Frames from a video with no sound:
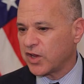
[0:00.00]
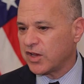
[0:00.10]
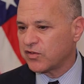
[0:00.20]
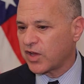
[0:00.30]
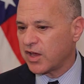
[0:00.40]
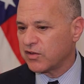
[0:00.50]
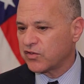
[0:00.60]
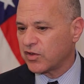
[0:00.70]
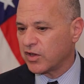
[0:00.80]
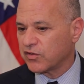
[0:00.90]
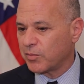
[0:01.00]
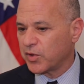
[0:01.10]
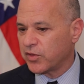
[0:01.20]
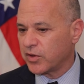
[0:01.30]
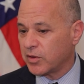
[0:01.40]
States has some
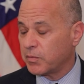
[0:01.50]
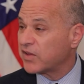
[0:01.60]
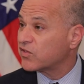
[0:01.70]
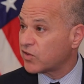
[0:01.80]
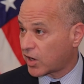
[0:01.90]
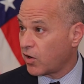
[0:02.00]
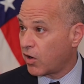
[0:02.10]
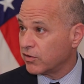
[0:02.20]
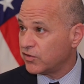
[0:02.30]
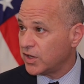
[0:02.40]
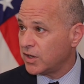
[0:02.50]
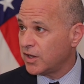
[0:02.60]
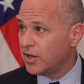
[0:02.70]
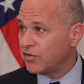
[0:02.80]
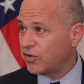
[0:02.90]
of the best technology
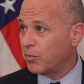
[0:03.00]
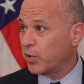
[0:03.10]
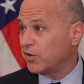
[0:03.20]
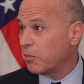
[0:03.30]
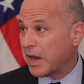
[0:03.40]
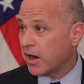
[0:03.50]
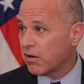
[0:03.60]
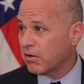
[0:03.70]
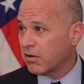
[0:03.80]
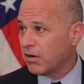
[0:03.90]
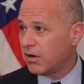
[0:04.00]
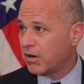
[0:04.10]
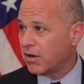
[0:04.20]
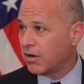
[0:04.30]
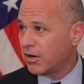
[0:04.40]
to bring to bear
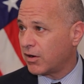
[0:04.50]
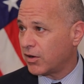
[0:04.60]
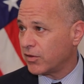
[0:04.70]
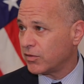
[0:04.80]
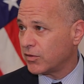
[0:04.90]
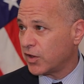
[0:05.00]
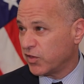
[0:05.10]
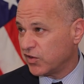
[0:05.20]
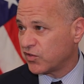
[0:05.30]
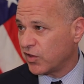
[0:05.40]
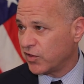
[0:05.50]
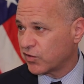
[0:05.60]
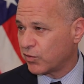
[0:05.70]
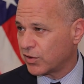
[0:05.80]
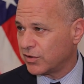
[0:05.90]
in
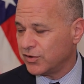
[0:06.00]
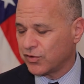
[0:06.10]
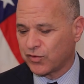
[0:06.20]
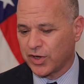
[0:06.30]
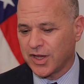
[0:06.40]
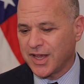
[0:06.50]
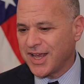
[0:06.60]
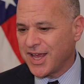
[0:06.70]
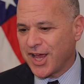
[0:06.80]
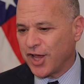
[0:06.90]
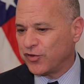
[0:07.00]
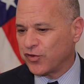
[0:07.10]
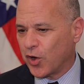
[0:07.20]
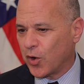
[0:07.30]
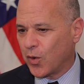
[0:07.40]
this critical industry. And
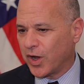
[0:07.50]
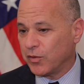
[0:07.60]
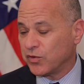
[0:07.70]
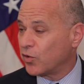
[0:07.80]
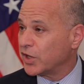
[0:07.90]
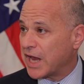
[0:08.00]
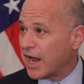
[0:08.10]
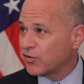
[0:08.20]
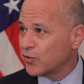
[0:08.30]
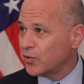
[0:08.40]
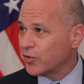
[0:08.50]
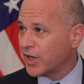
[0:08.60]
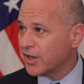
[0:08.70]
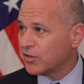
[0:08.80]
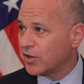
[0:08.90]
so it was only natural
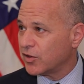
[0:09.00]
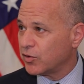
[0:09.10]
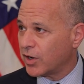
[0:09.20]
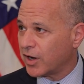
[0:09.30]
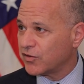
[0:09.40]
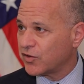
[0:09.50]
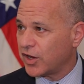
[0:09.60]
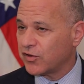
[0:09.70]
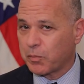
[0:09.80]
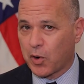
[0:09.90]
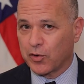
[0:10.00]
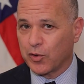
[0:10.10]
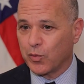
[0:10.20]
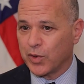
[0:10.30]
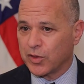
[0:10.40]
that the United States
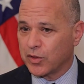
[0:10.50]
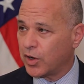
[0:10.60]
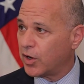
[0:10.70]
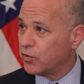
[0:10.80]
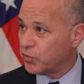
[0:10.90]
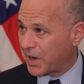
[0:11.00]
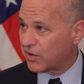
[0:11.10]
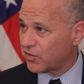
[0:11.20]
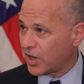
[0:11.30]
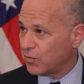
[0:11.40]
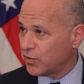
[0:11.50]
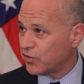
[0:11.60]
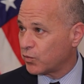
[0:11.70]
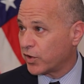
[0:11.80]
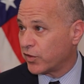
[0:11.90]
partner with Uzbekistan, which
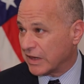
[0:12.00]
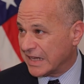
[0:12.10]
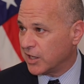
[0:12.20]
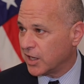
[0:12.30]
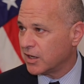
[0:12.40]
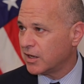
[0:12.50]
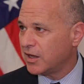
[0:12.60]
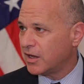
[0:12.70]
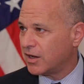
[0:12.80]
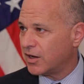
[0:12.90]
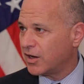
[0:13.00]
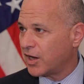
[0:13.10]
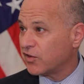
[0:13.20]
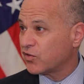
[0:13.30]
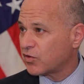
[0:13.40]
is one of the leading,
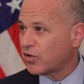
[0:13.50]
has